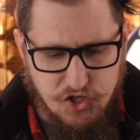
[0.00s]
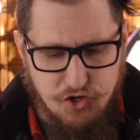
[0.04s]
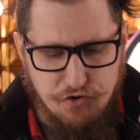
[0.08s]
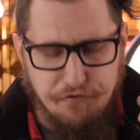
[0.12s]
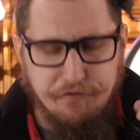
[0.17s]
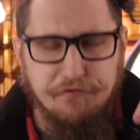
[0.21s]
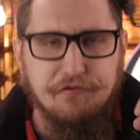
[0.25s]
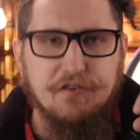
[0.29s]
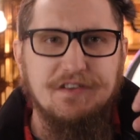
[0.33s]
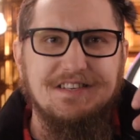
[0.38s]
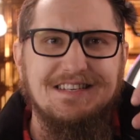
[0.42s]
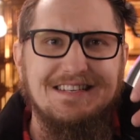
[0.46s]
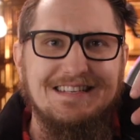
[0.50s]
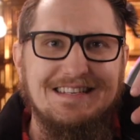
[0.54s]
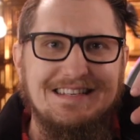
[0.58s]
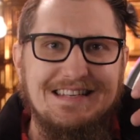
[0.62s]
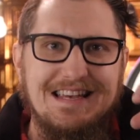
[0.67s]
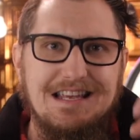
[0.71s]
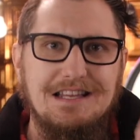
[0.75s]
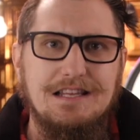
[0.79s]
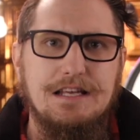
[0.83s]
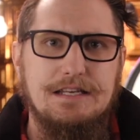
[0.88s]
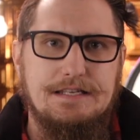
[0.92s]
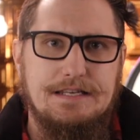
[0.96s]
to
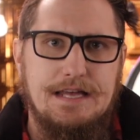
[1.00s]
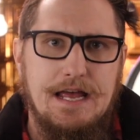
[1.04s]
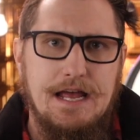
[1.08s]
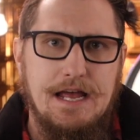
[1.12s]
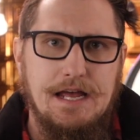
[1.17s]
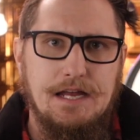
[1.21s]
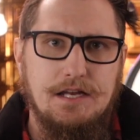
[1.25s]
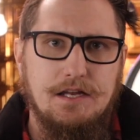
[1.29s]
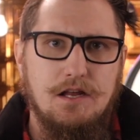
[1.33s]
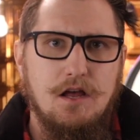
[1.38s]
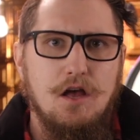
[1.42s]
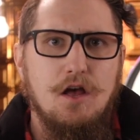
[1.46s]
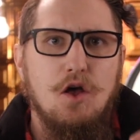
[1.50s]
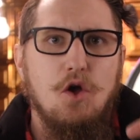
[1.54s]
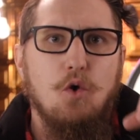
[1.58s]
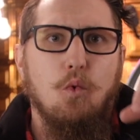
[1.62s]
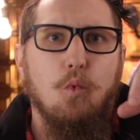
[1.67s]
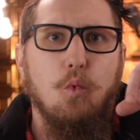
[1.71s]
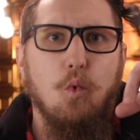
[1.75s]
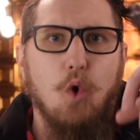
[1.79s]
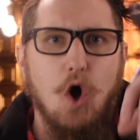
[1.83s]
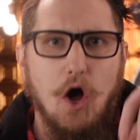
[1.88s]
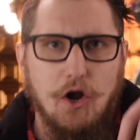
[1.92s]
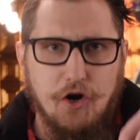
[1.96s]
facilitate
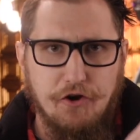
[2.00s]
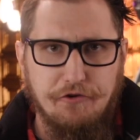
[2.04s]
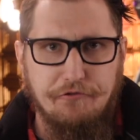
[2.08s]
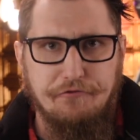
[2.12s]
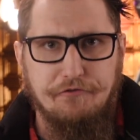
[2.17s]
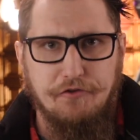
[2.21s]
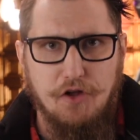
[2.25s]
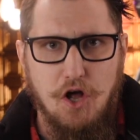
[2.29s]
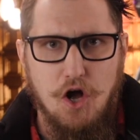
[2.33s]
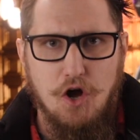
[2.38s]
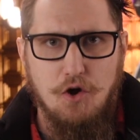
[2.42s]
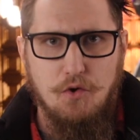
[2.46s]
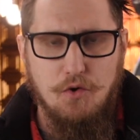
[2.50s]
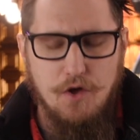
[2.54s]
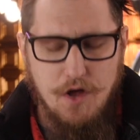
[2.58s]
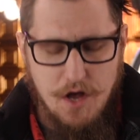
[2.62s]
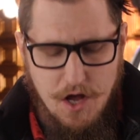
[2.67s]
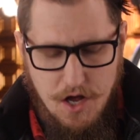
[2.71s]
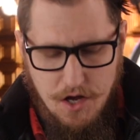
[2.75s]
water flow.